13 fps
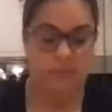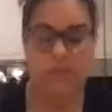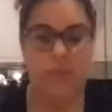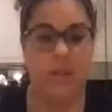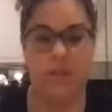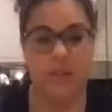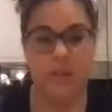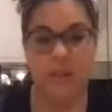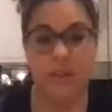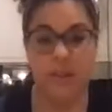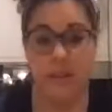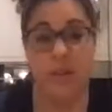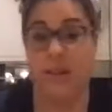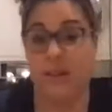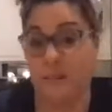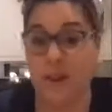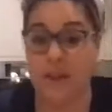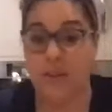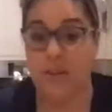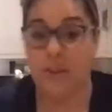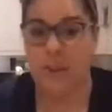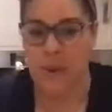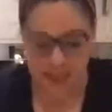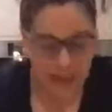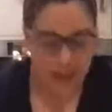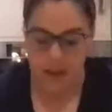You can use a metal
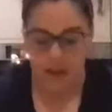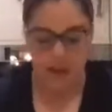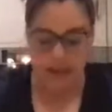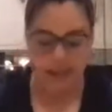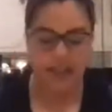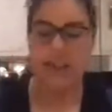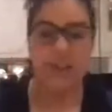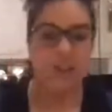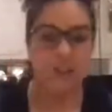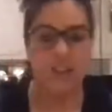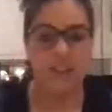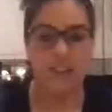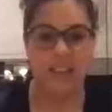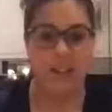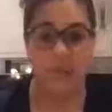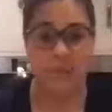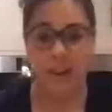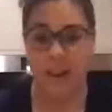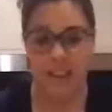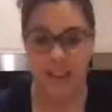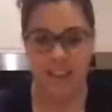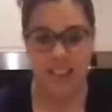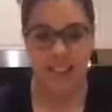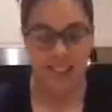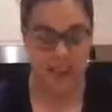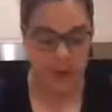spoon. You can use anything. You just need to combine it
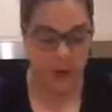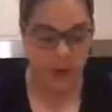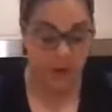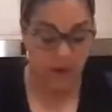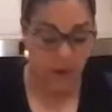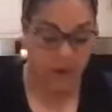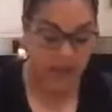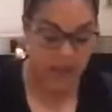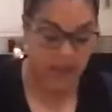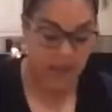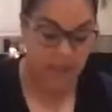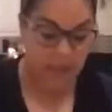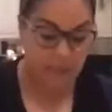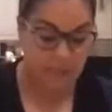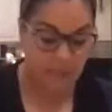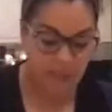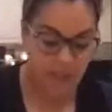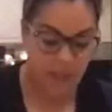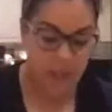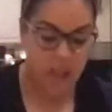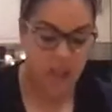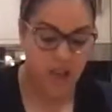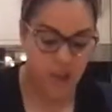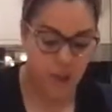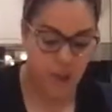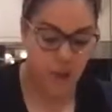until it's smooth, and
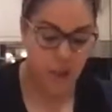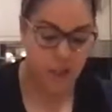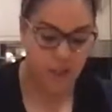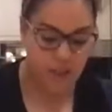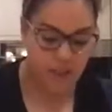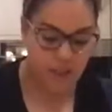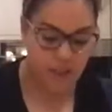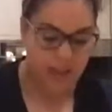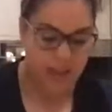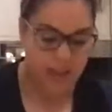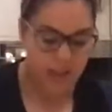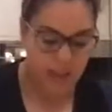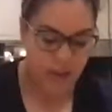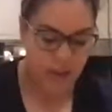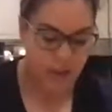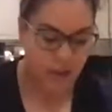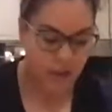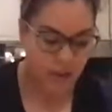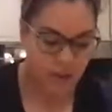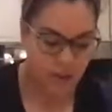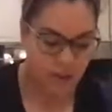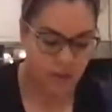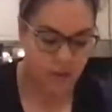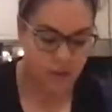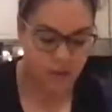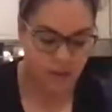it shouldn't take too
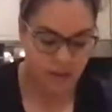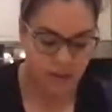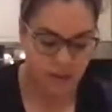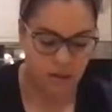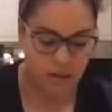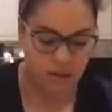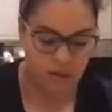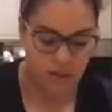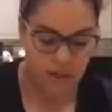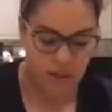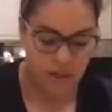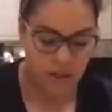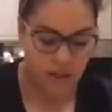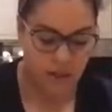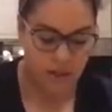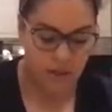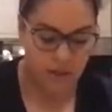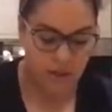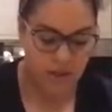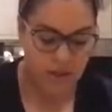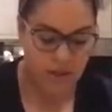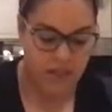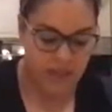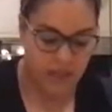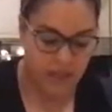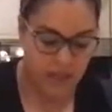long. So I'm just going to
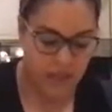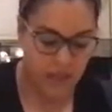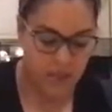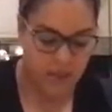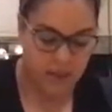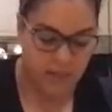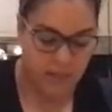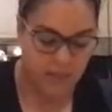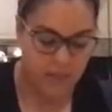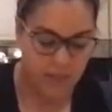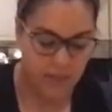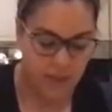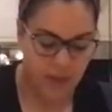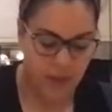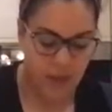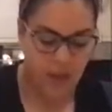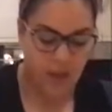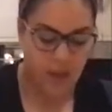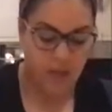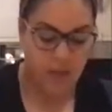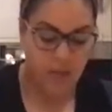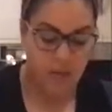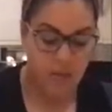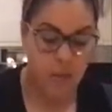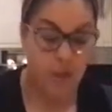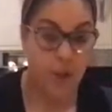mix it up. I'm going to
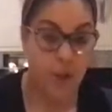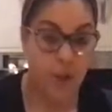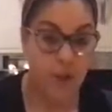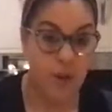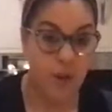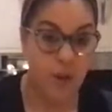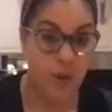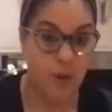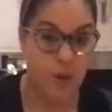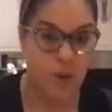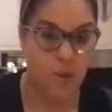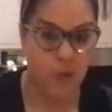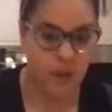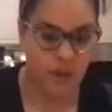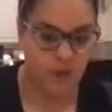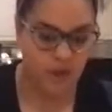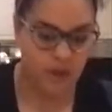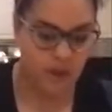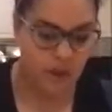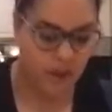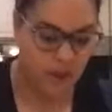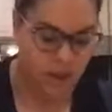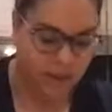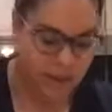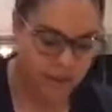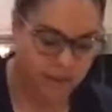come and show you what it should look like.